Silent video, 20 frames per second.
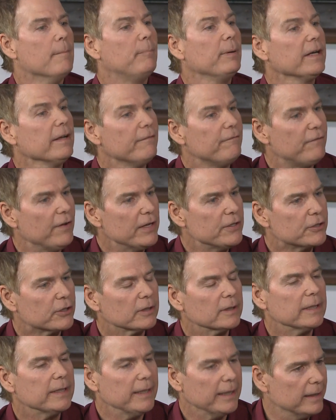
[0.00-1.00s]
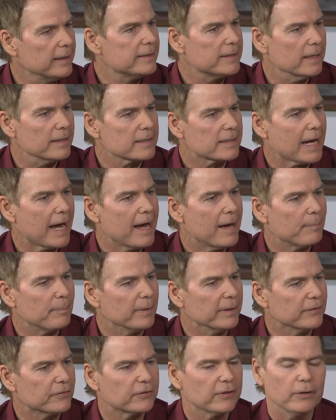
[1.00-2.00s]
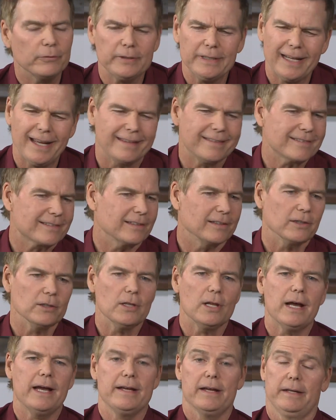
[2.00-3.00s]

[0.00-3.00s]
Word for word: But eventually it does happen. So yeah, there's a lot.